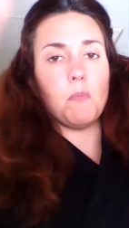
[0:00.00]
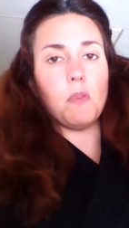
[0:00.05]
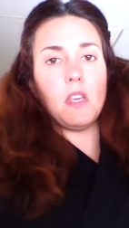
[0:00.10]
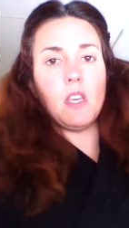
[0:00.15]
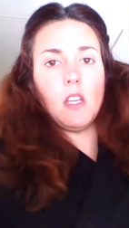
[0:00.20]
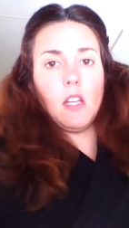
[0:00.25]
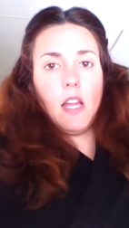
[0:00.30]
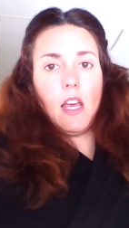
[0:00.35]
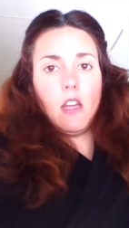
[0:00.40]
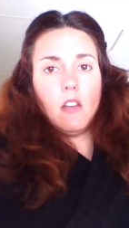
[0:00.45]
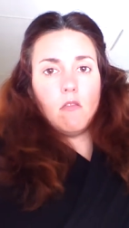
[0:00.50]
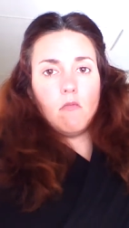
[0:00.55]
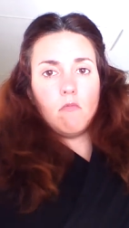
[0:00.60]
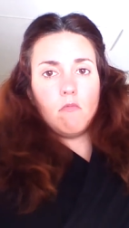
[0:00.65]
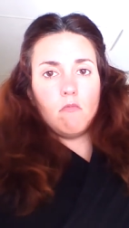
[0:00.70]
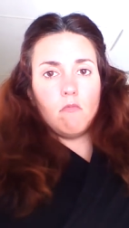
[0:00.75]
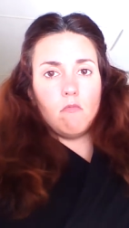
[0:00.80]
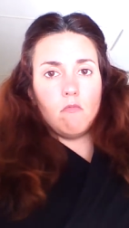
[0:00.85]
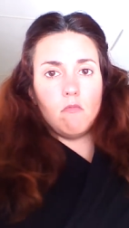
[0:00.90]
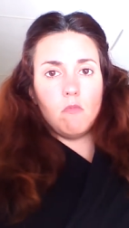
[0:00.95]
peel it.
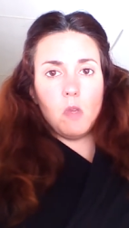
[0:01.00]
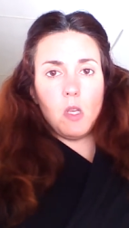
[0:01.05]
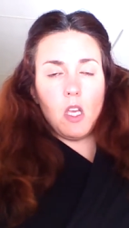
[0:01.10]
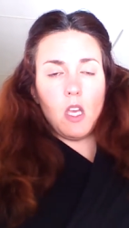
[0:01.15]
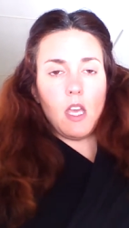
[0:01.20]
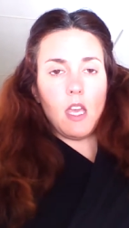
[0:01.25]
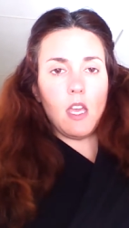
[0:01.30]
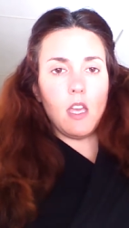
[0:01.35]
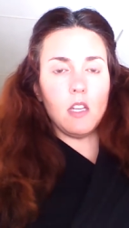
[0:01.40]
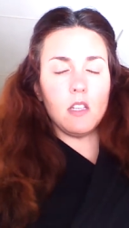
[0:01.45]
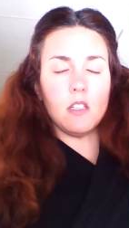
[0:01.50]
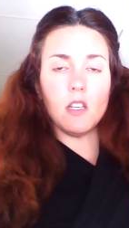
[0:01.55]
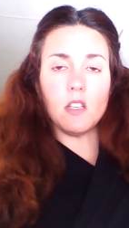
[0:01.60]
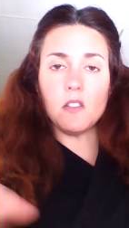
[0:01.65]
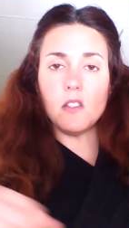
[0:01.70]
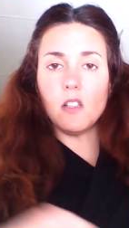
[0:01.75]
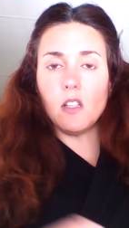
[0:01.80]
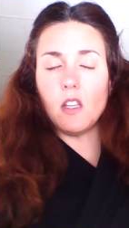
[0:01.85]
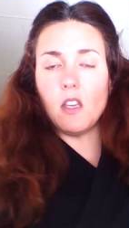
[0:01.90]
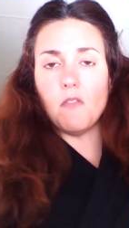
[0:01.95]
It
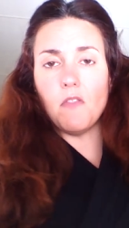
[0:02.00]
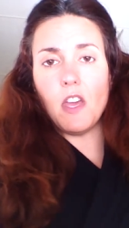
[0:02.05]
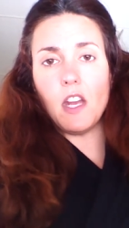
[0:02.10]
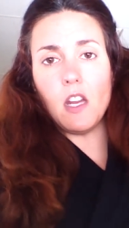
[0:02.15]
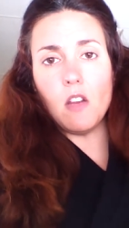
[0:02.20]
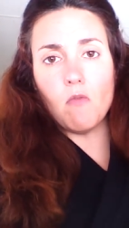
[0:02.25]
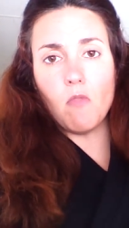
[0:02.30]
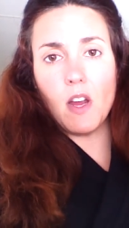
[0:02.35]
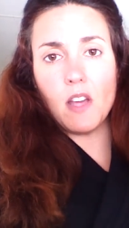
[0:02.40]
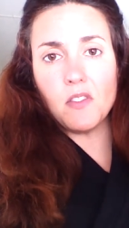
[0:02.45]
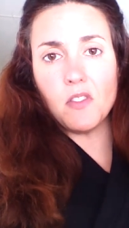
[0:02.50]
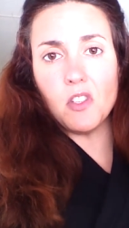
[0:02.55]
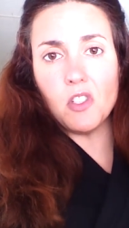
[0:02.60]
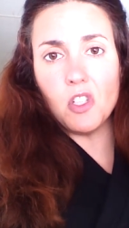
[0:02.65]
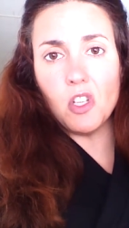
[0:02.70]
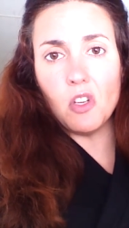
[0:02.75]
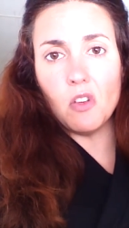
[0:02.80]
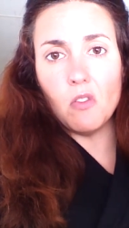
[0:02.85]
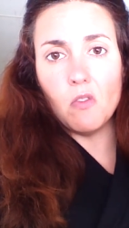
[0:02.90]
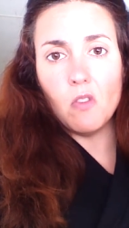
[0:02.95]
doesn't leave any
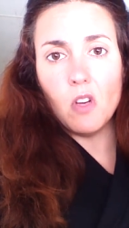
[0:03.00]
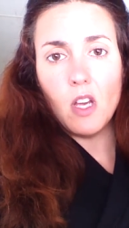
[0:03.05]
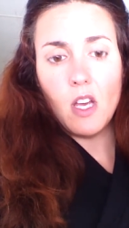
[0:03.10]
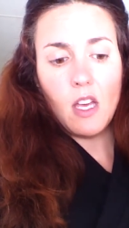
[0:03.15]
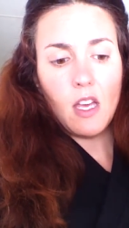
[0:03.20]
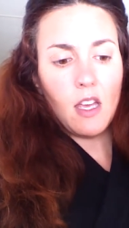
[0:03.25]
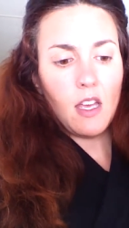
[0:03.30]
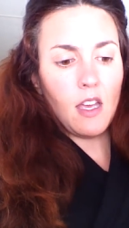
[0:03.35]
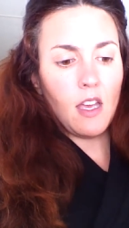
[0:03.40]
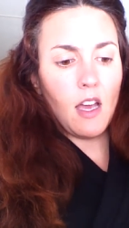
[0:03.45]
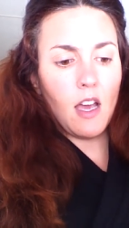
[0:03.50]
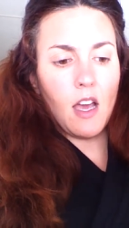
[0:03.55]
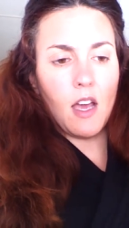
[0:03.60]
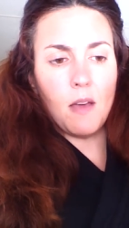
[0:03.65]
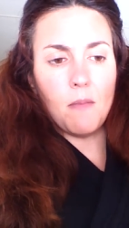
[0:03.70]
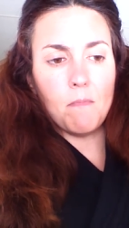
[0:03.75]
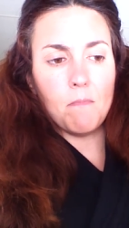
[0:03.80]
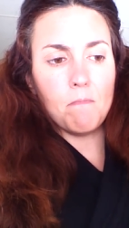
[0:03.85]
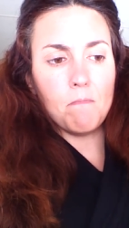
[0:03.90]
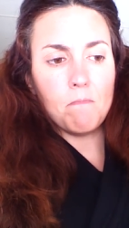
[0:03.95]
residue.
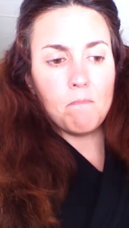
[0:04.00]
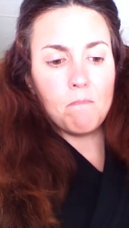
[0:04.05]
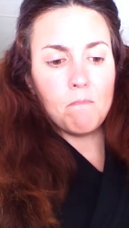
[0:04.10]
Um,